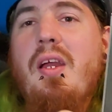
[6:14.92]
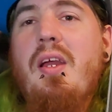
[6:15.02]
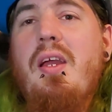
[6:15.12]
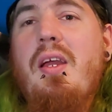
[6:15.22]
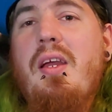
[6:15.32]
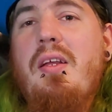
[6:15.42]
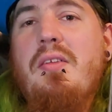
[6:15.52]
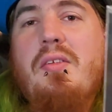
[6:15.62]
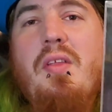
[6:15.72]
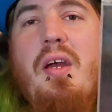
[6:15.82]

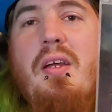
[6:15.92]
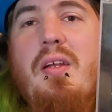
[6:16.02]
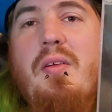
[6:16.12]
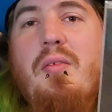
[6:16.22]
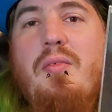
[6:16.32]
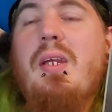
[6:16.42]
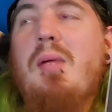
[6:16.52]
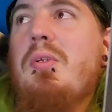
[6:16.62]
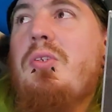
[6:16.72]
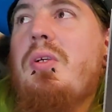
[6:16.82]
And that kind of
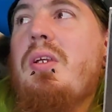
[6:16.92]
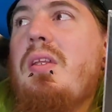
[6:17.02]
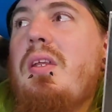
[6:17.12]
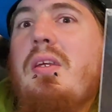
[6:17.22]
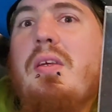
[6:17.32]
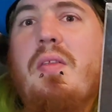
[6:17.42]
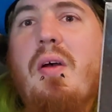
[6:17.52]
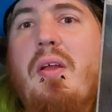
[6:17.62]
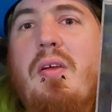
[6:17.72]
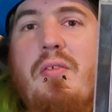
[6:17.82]
imagery that he
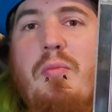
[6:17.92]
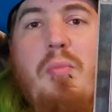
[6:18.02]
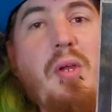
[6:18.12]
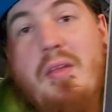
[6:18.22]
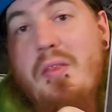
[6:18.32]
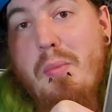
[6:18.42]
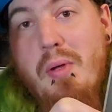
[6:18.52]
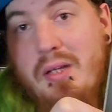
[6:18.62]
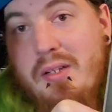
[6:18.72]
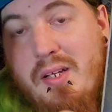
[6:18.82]
thought of made the
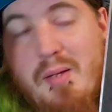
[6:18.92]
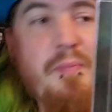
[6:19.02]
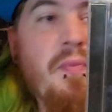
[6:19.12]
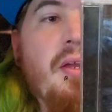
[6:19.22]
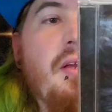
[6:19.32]
band name.